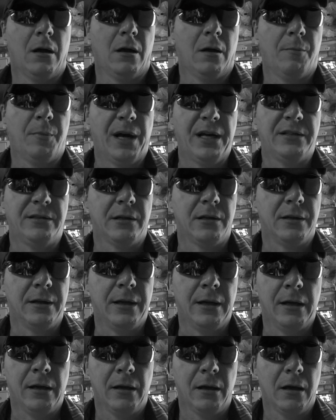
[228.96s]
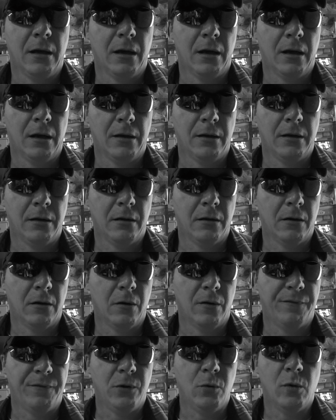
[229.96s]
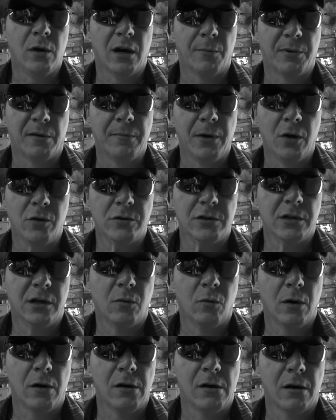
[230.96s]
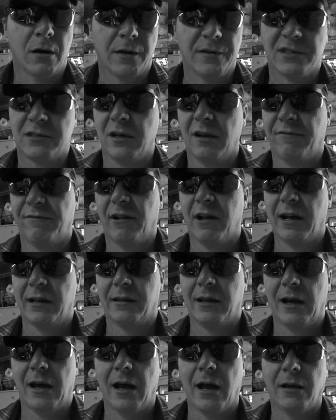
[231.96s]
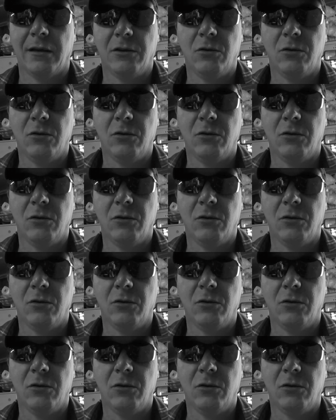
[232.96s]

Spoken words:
basically, if you want a promotion at work and stuff like that,